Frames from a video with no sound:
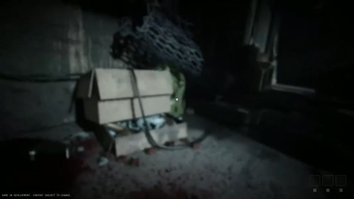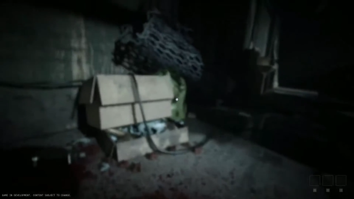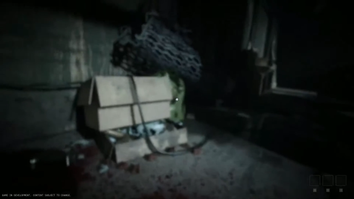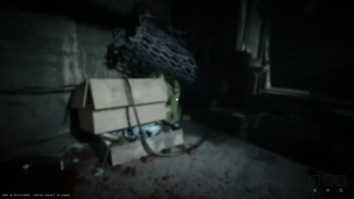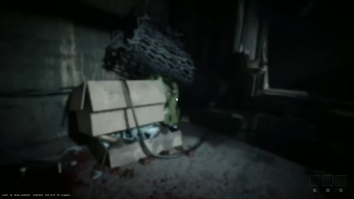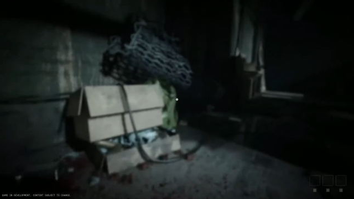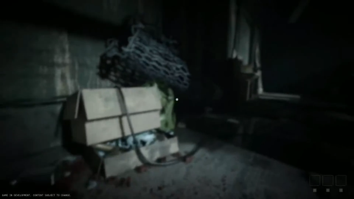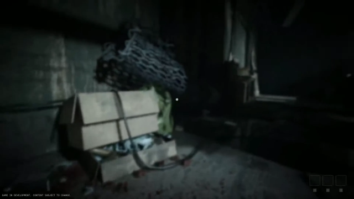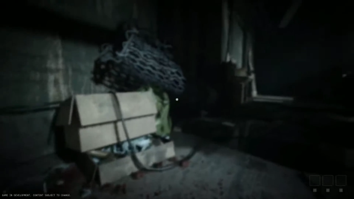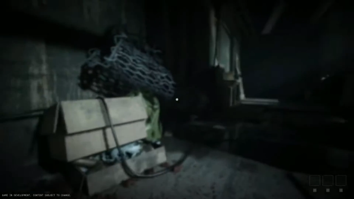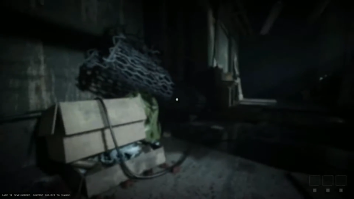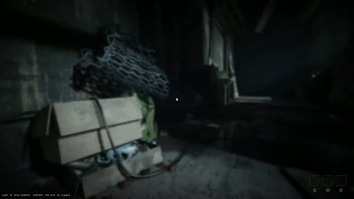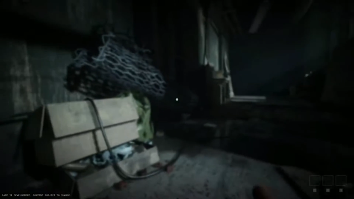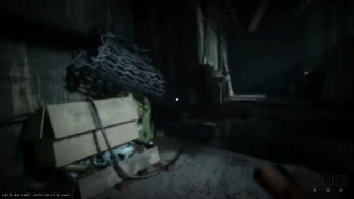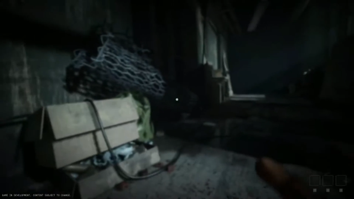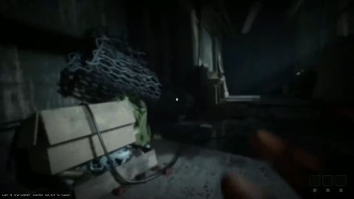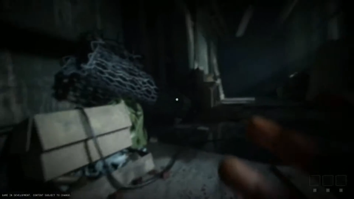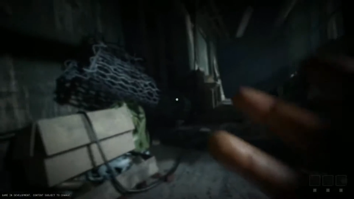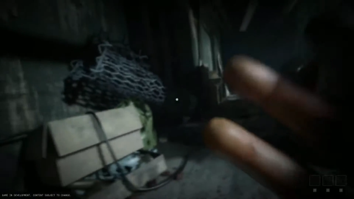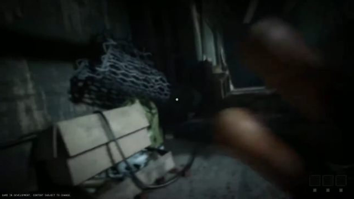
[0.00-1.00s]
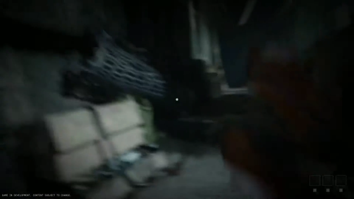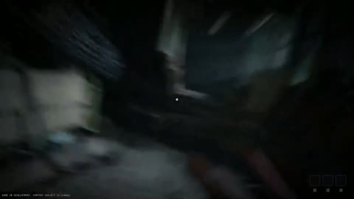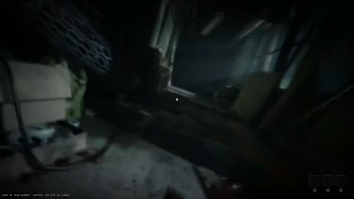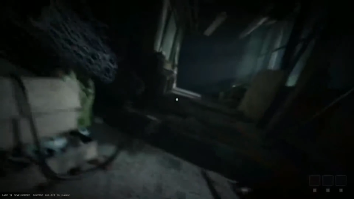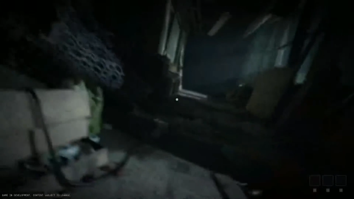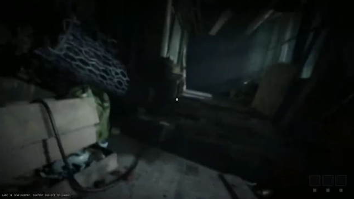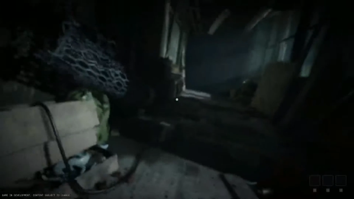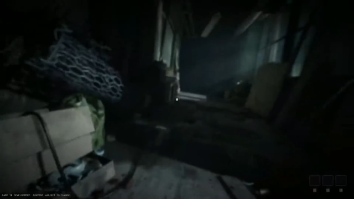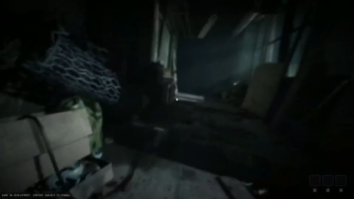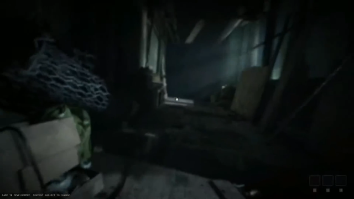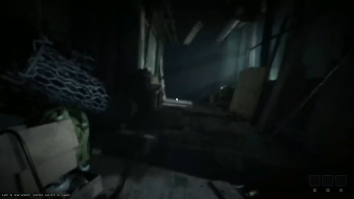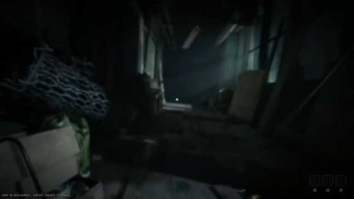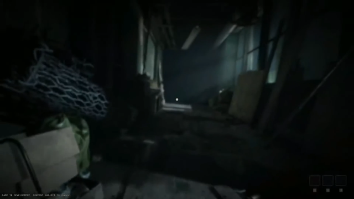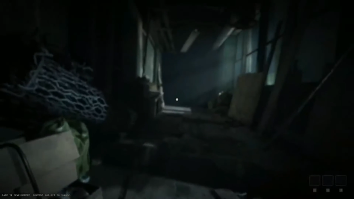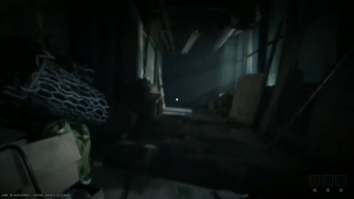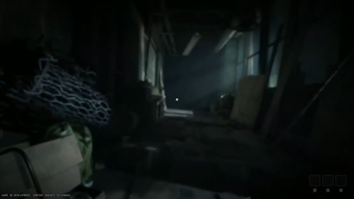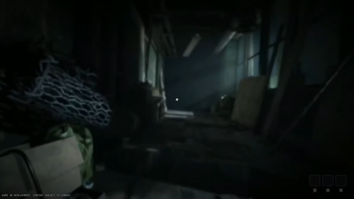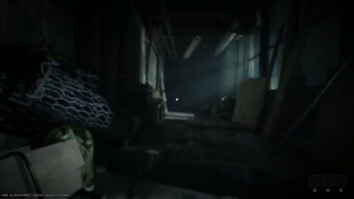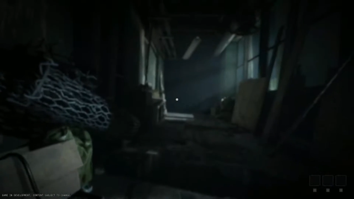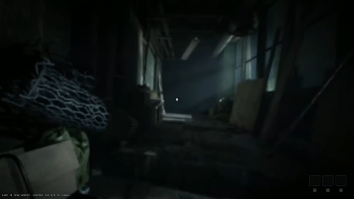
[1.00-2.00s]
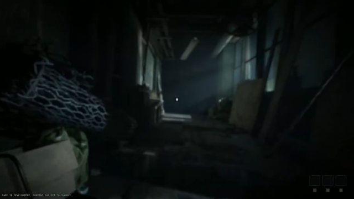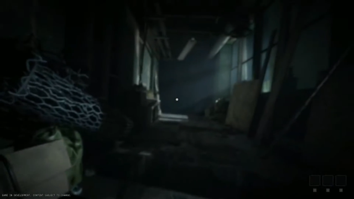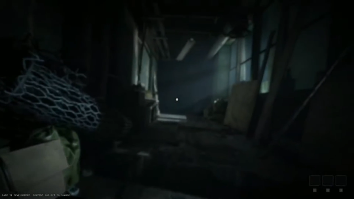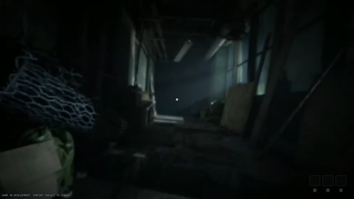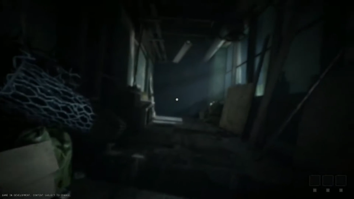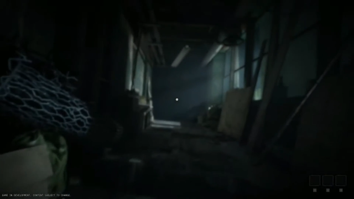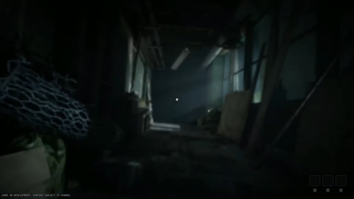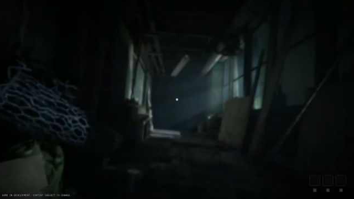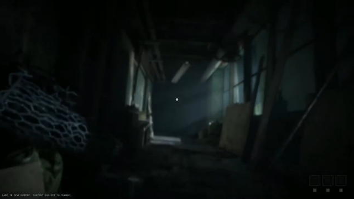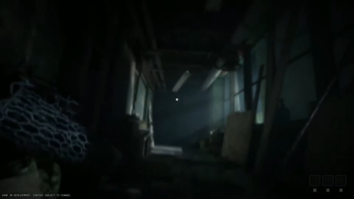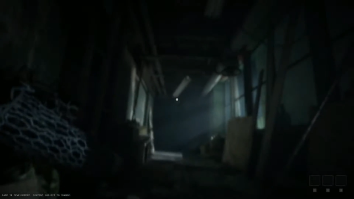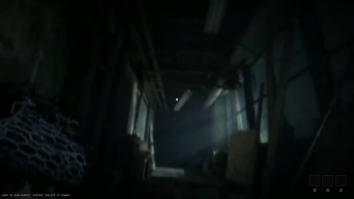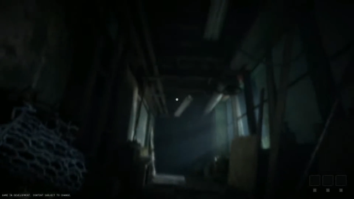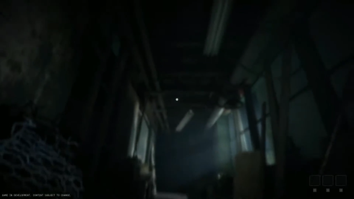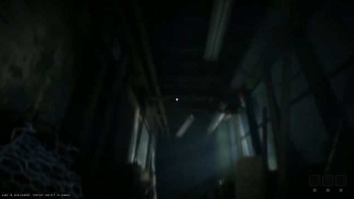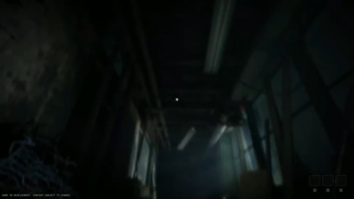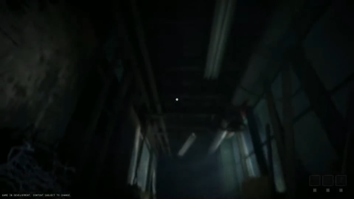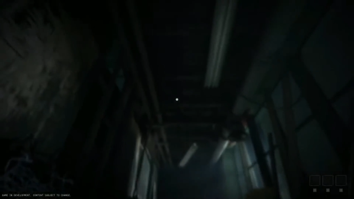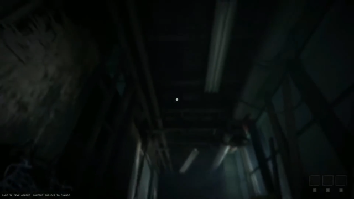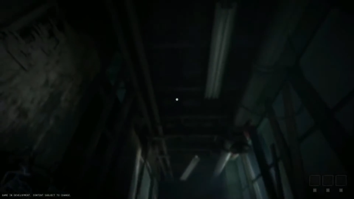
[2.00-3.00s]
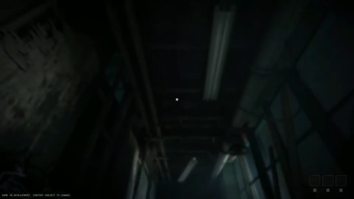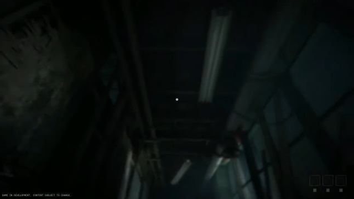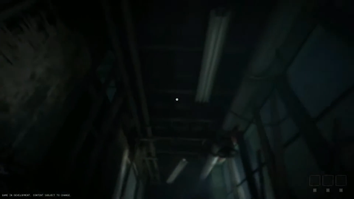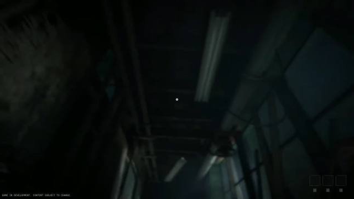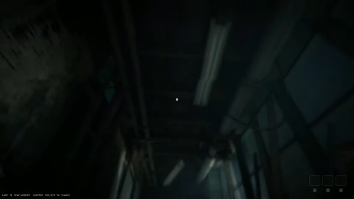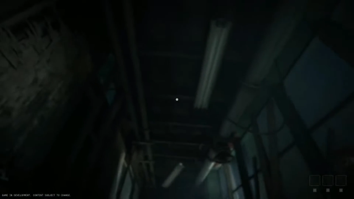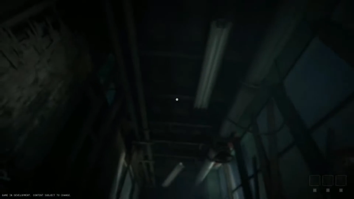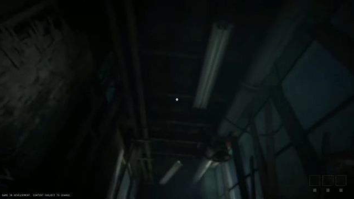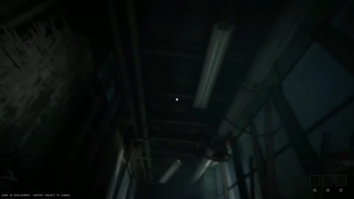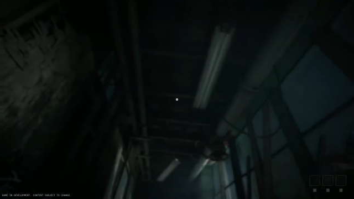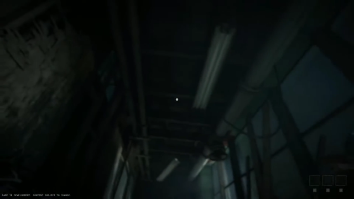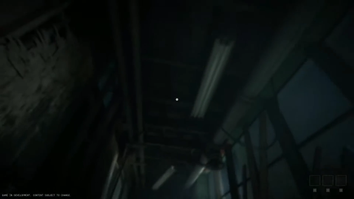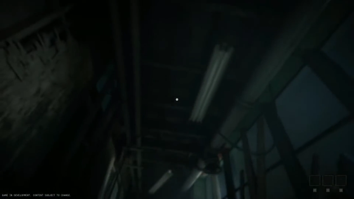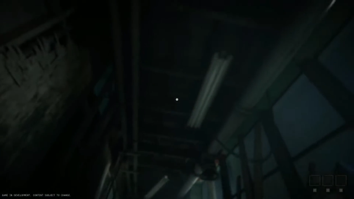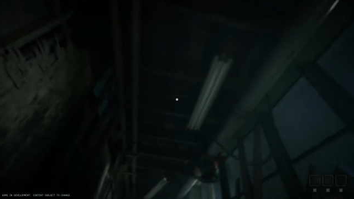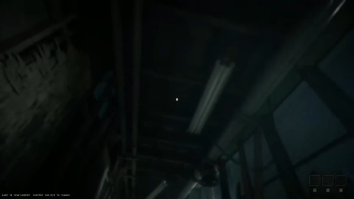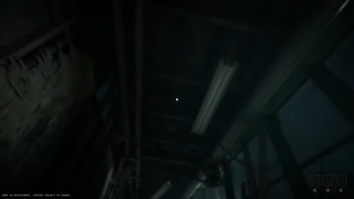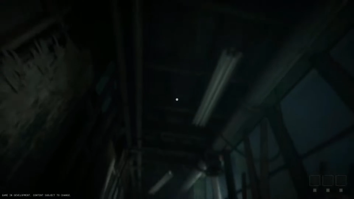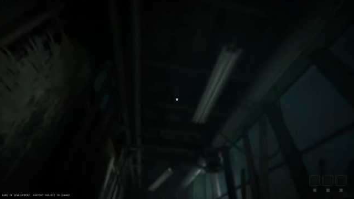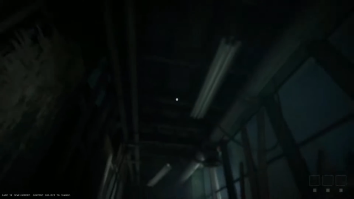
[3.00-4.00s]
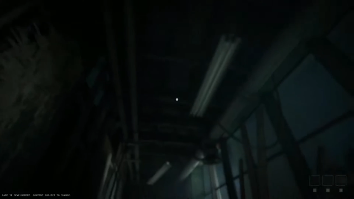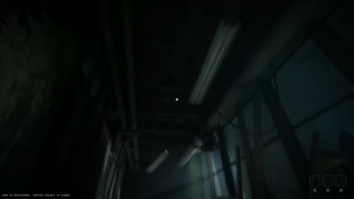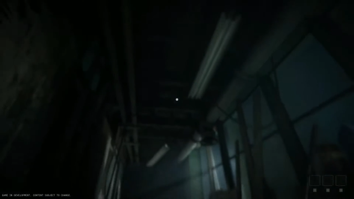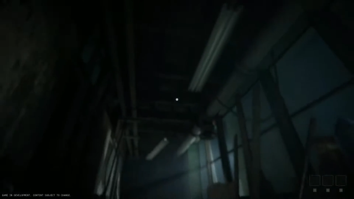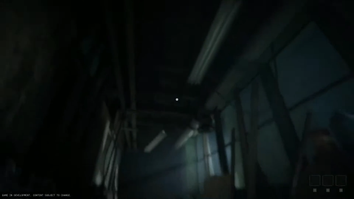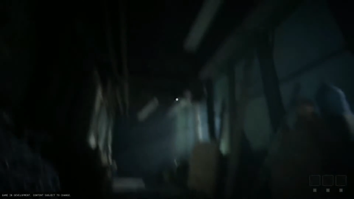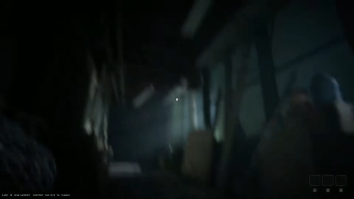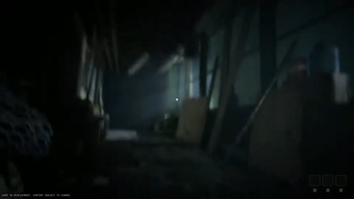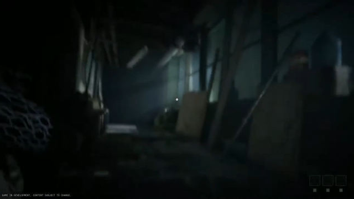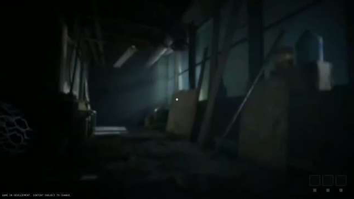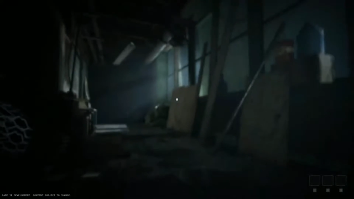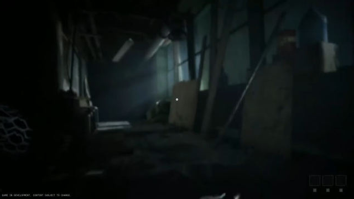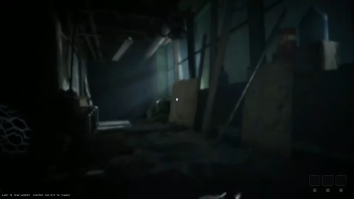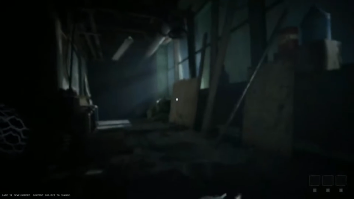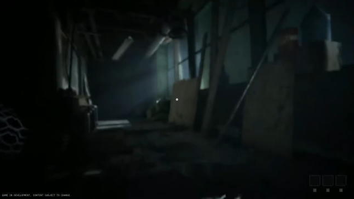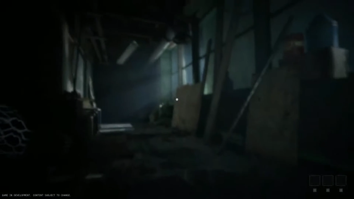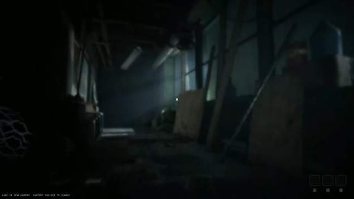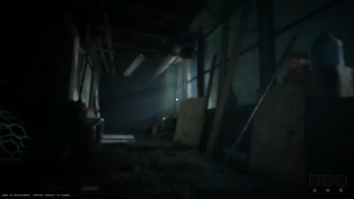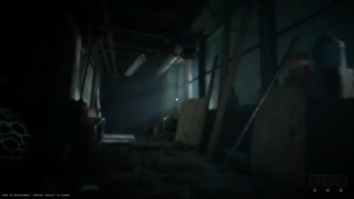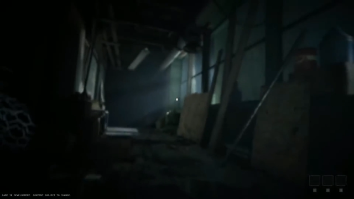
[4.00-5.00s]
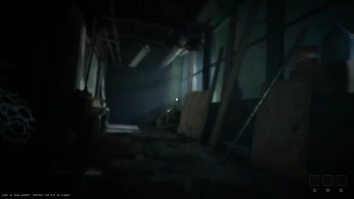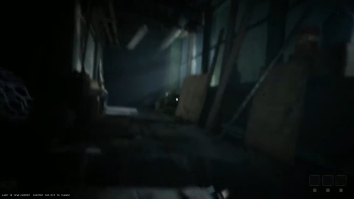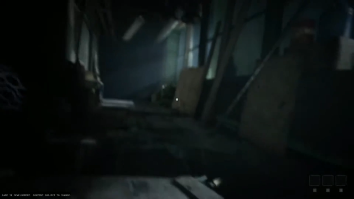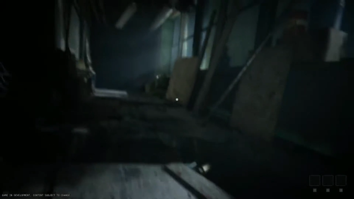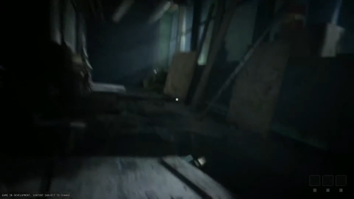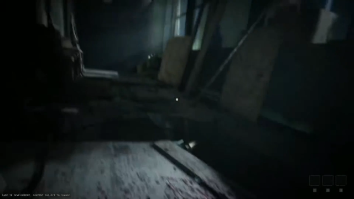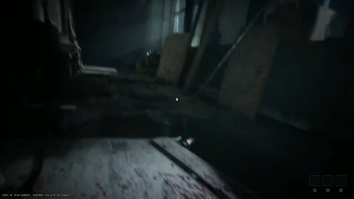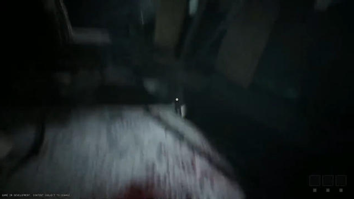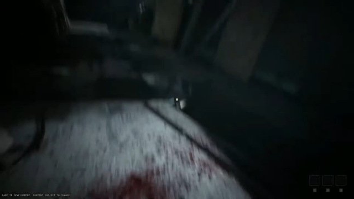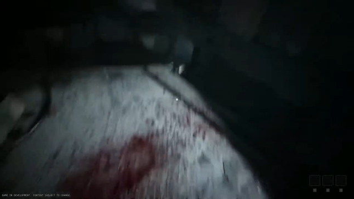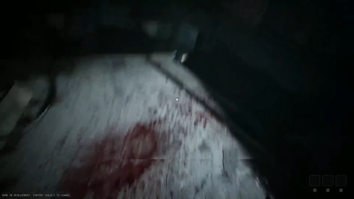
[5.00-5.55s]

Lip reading: [unreadable: no face in view]